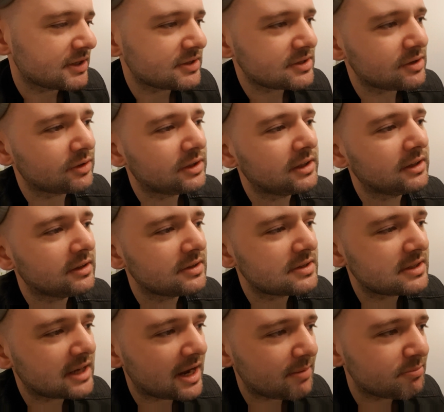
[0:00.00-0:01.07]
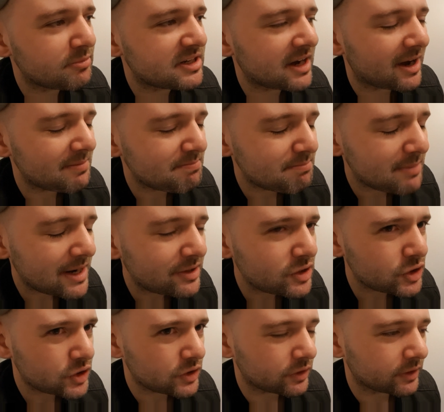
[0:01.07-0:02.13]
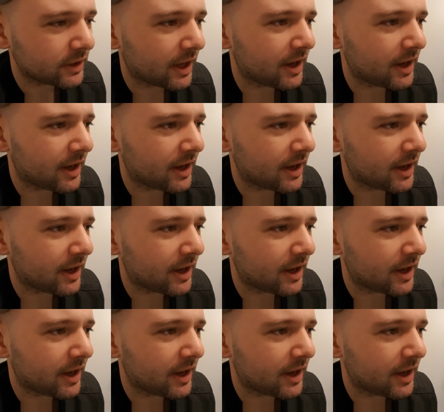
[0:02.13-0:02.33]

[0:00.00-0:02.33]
it's not in the same dimension